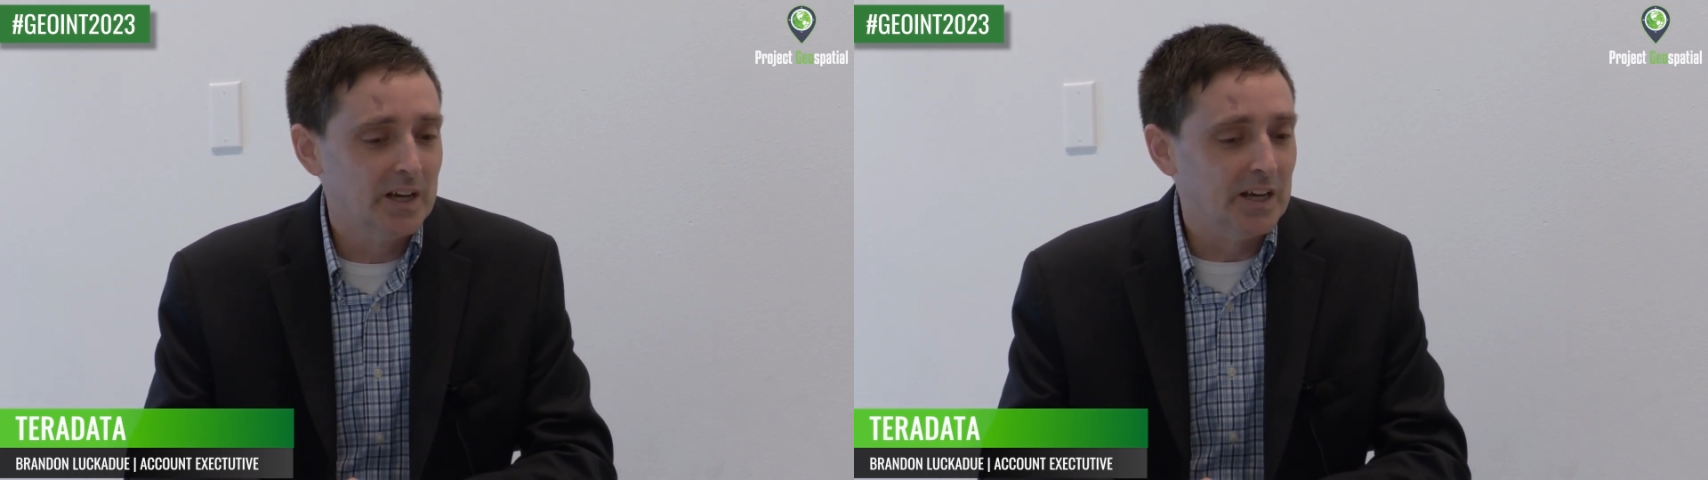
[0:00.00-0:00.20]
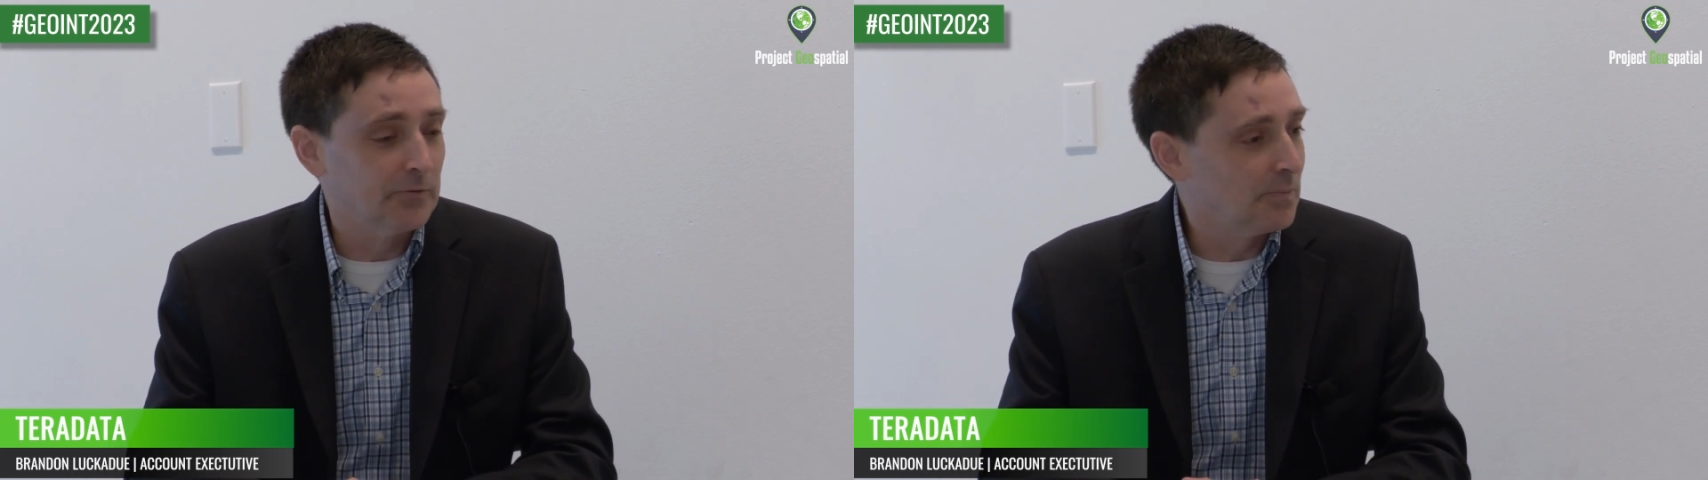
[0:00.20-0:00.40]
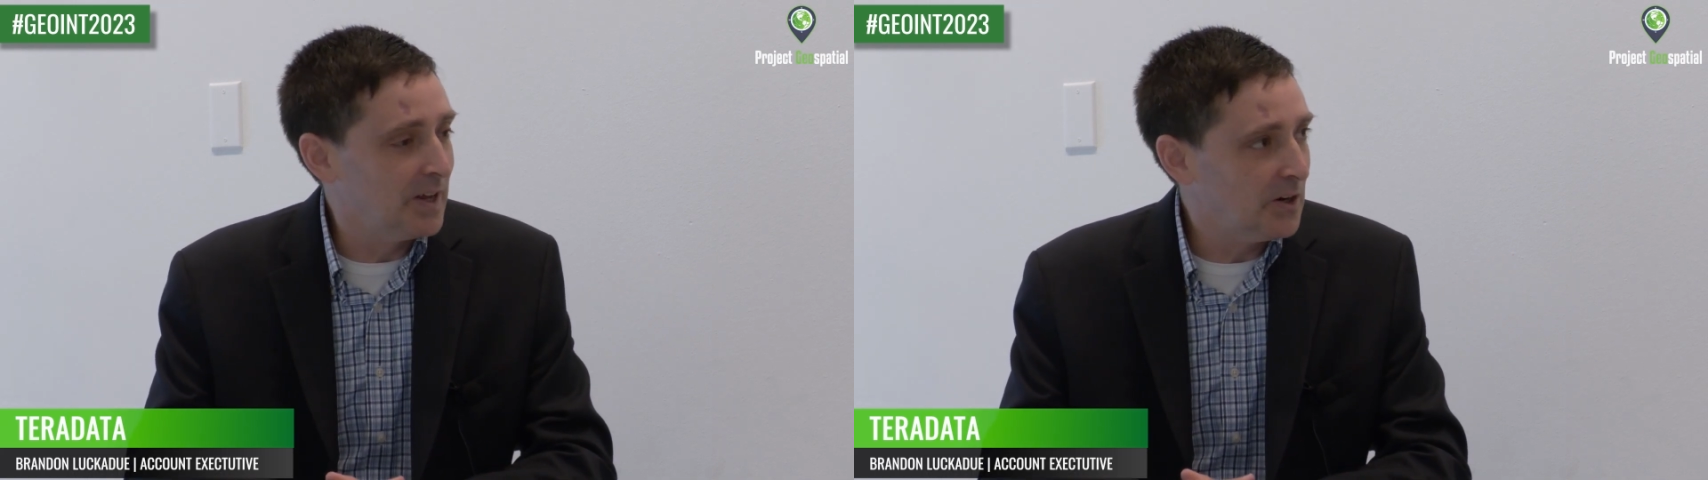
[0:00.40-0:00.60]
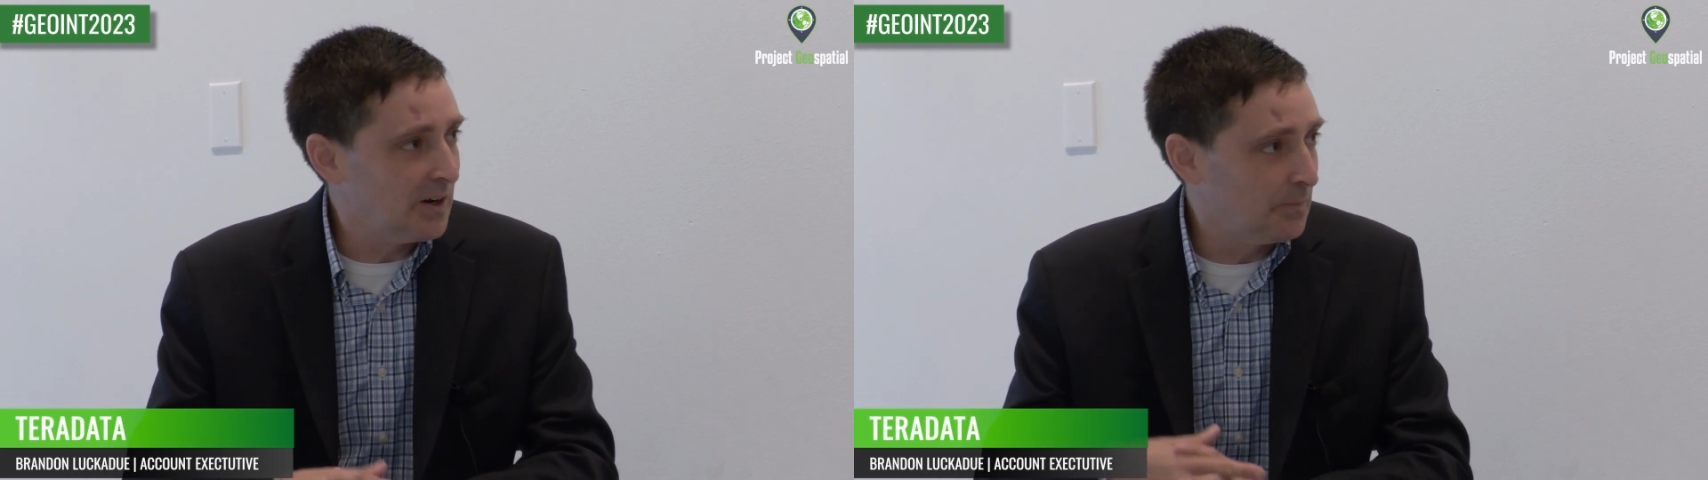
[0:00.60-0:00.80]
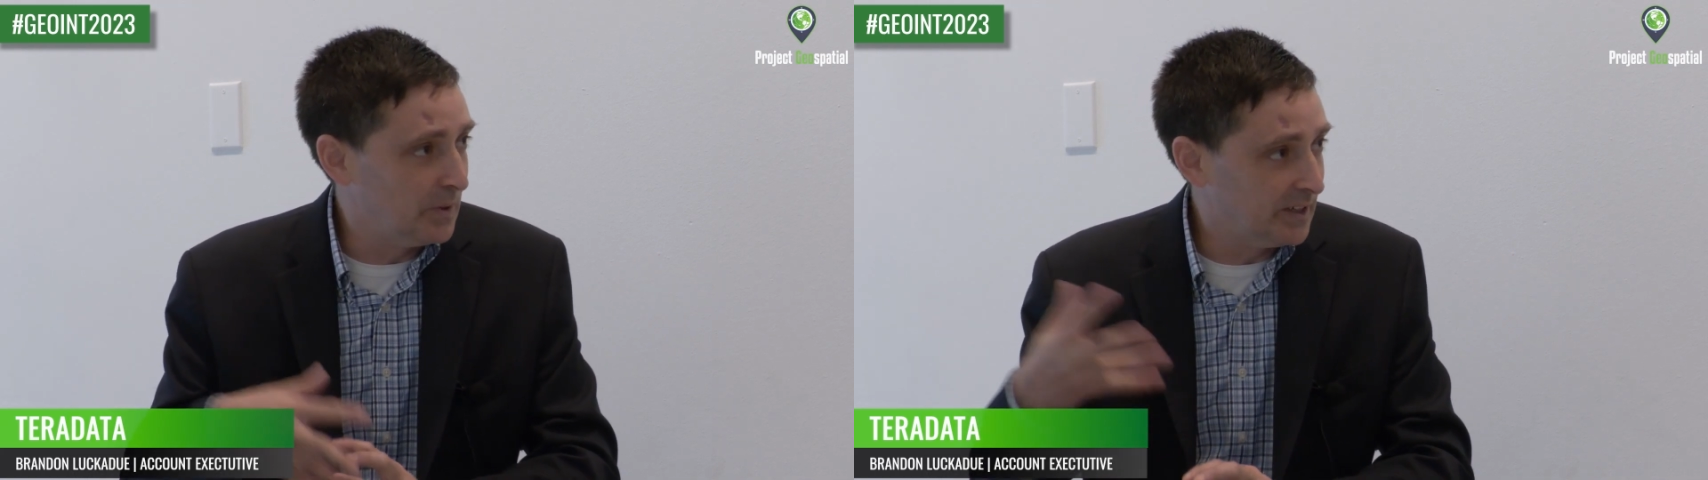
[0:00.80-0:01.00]
And from there,
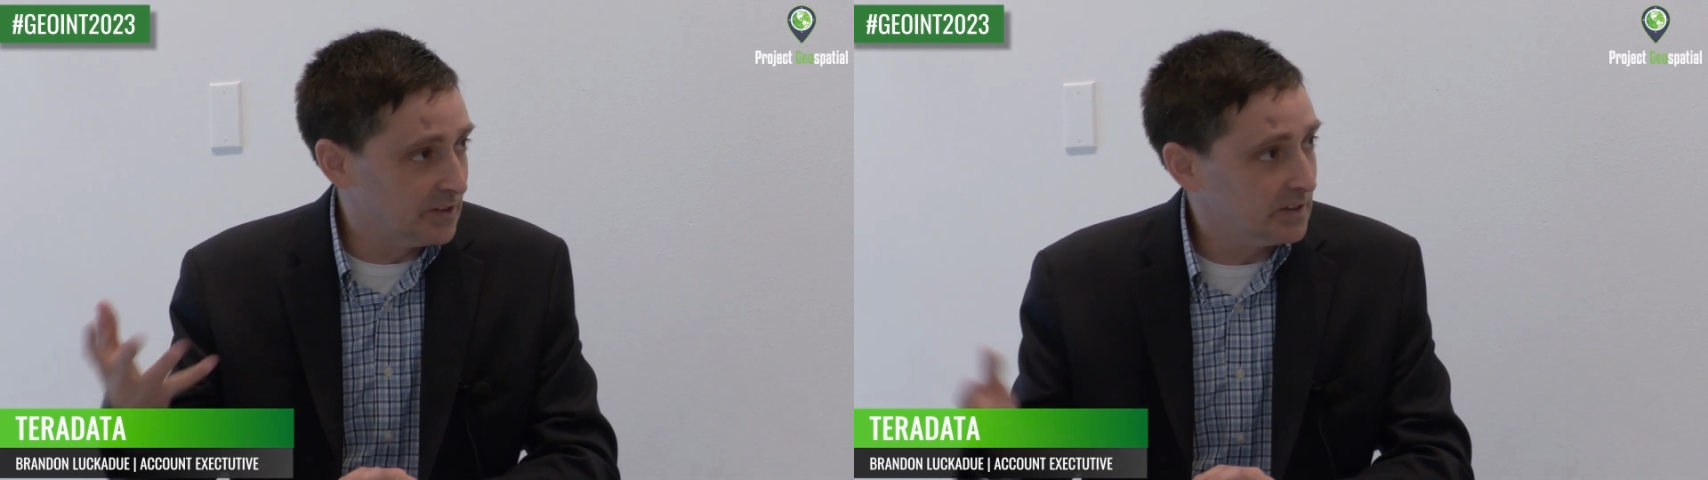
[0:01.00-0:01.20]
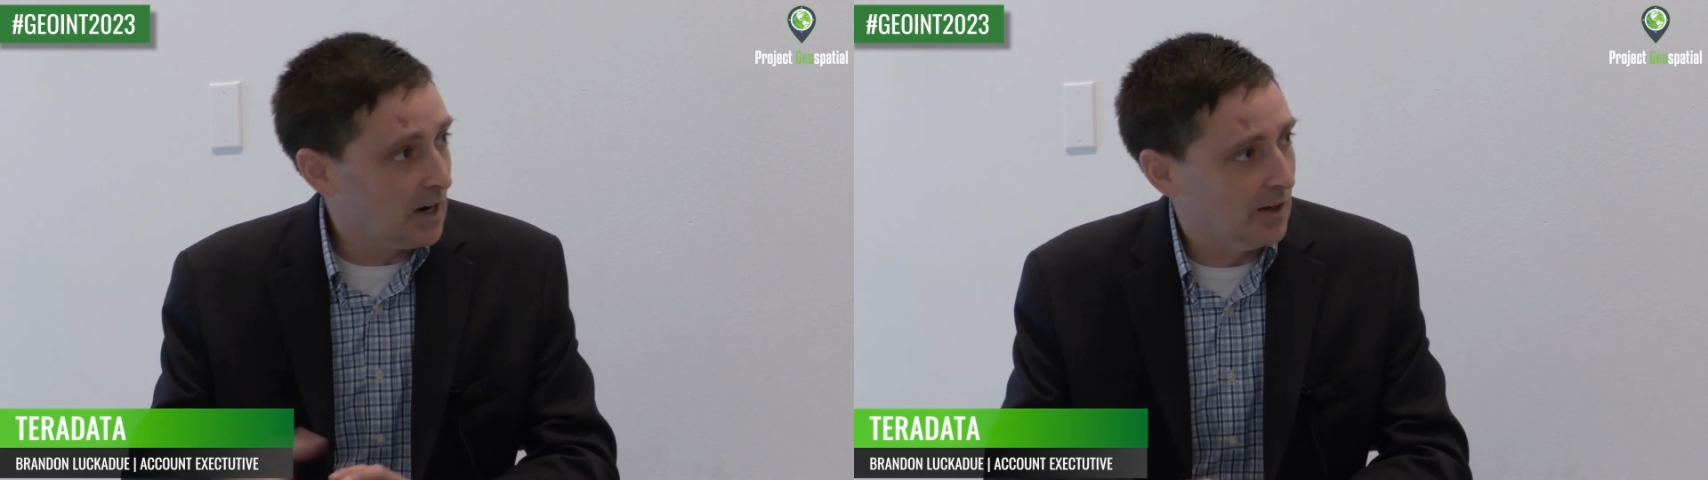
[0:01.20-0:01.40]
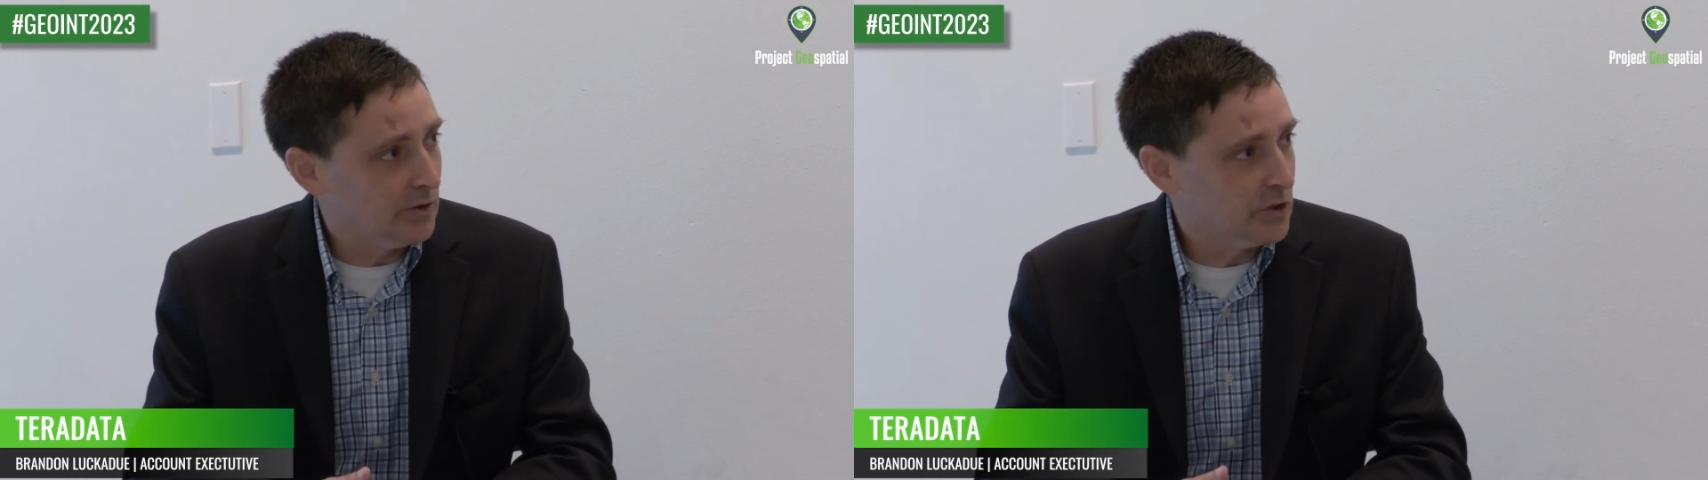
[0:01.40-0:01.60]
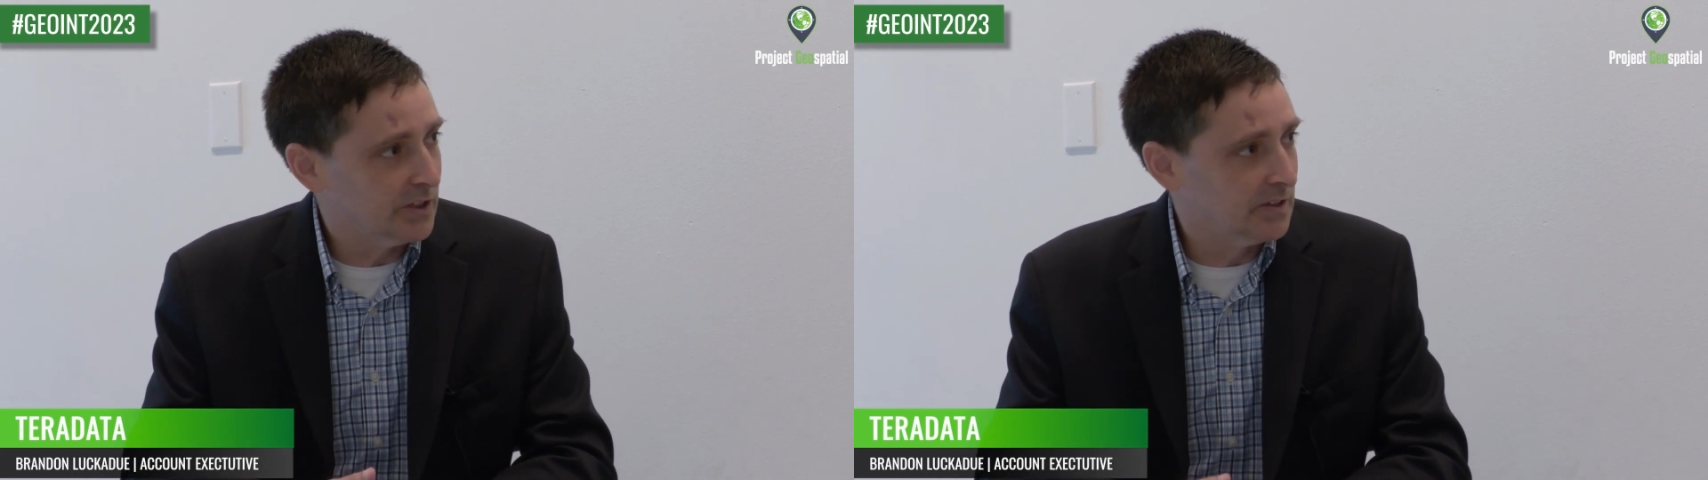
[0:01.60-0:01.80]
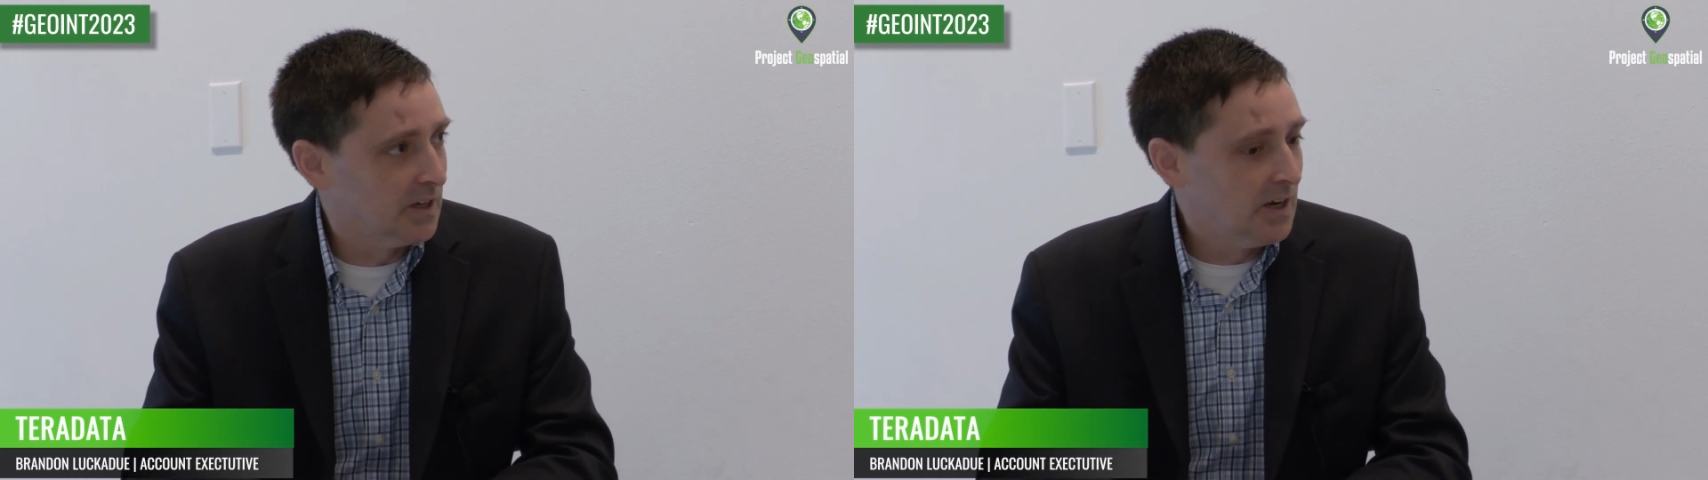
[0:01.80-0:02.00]
I went into college
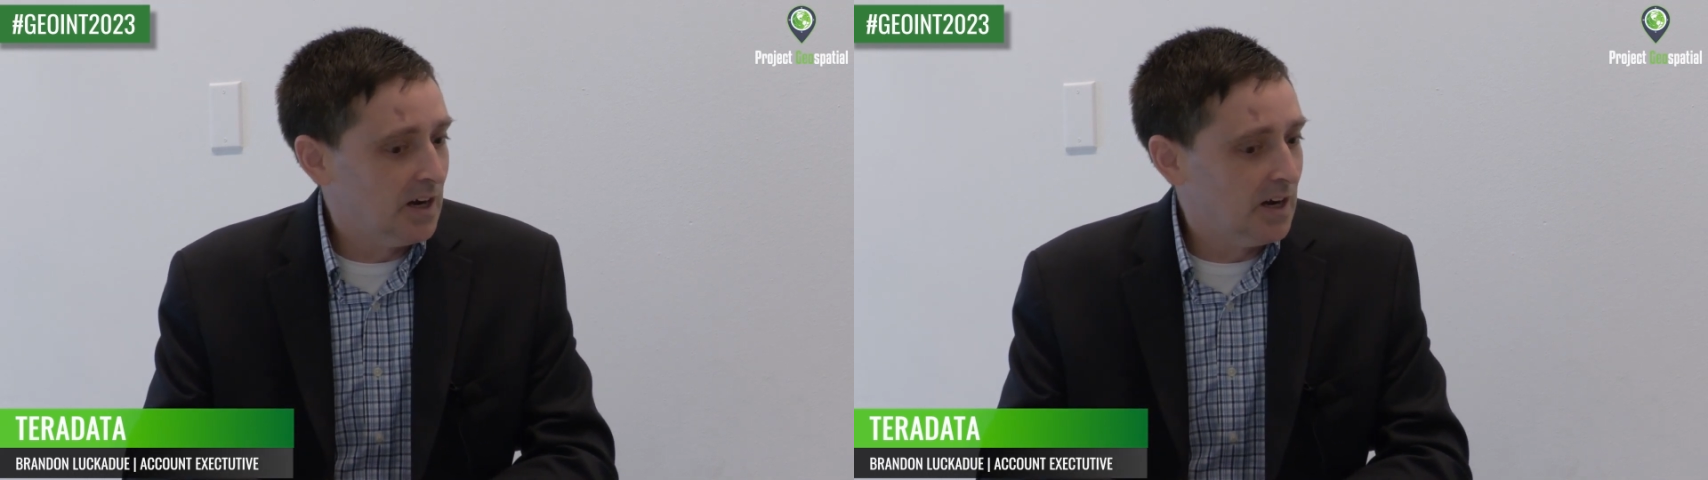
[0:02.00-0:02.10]
and